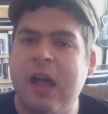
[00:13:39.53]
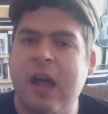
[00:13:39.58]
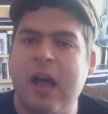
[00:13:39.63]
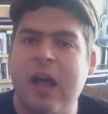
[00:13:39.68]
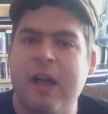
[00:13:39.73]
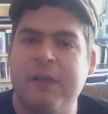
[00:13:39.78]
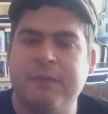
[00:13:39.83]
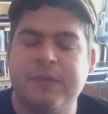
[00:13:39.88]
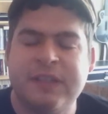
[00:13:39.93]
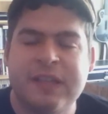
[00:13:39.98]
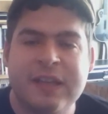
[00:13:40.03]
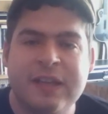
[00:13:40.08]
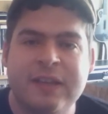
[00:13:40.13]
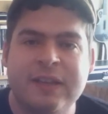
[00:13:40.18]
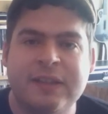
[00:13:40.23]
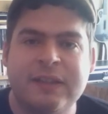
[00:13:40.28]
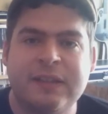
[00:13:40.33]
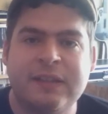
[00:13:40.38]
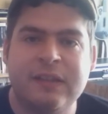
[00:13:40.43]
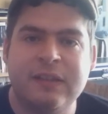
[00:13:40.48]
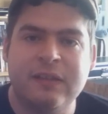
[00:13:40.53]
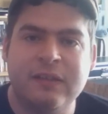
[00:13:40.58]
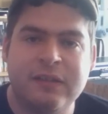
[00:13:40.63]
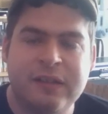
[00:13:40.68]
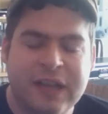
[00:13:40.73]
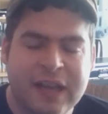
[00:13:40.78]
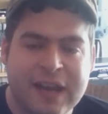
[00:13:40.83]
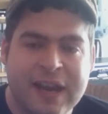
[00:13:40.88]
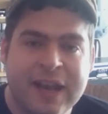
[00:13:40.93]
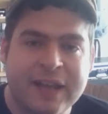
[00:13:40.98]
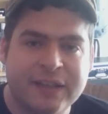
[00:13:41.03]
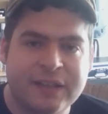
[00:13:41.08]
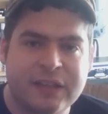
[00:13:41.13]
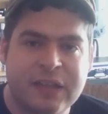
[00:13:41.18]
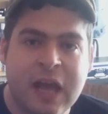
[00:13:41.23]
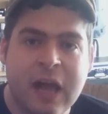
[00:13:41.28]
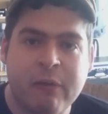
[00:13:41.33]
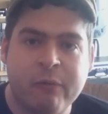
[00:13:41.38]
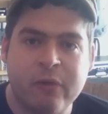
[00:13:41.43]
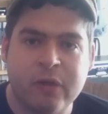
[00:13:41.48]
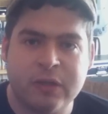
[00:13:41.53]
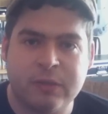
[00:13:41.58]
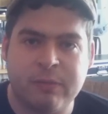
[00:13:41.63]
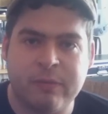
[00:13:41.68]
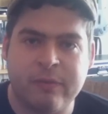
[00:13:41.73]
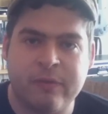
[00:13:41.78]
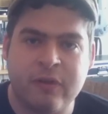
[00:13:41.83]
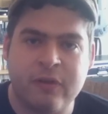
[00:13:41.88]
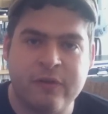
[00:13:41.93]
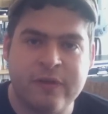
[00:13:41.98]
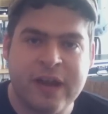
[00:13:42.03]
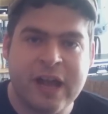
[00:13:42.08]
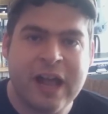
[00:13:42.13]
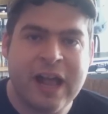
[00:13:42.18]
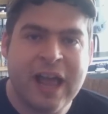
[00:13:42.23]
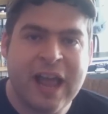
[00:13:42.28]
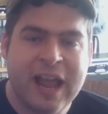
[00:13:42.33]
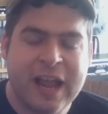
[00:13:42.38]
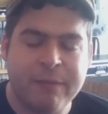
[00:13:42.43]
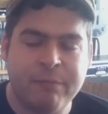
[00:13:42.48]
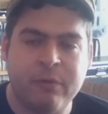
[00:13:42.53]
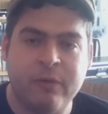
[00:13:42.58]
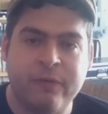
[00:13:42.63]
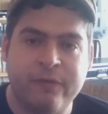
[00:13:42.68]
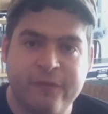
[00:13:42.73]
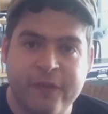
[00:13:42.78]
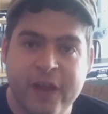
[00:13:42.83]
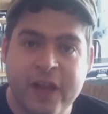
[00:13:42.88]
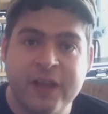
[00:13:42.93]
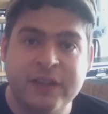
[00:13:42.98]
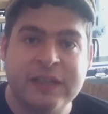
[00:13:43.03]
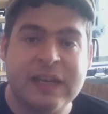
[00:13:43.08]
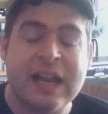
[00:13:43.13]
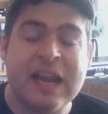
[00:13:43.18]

Um, since Kinect Star Wars will be coming out April third,